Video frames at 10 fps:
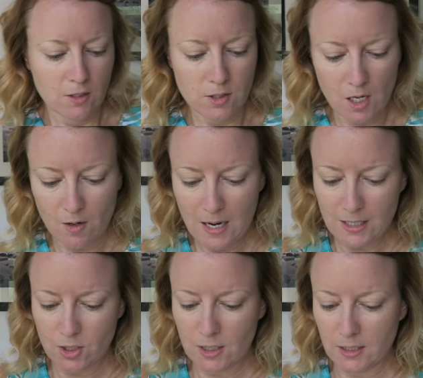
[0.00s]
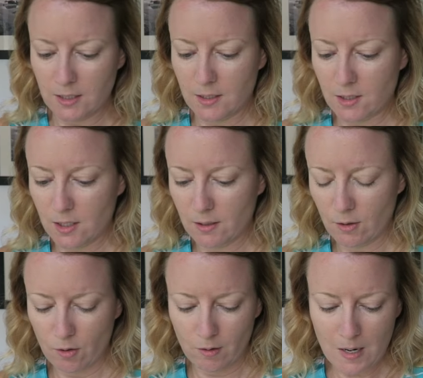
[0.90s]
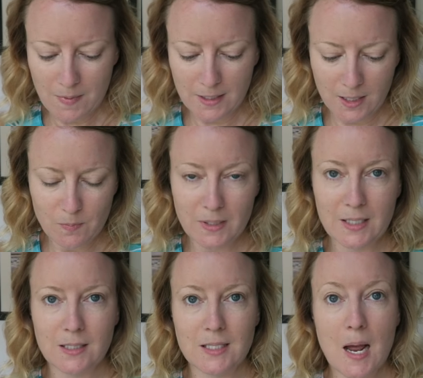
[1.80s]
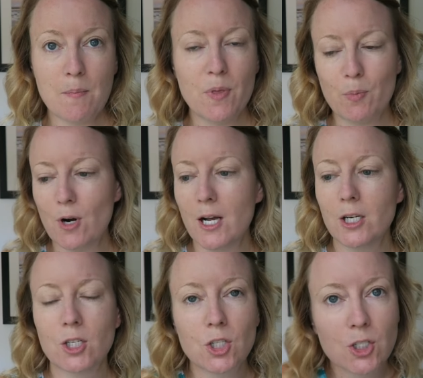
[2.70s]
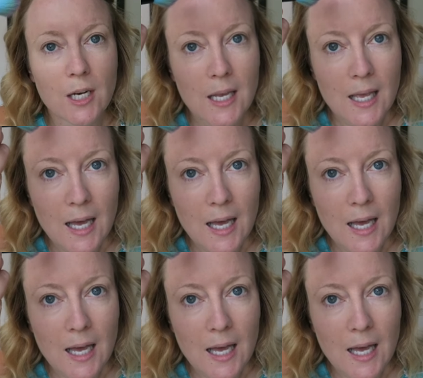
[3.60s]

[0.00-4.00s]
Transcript: So I just grab a little bit, tap the brush,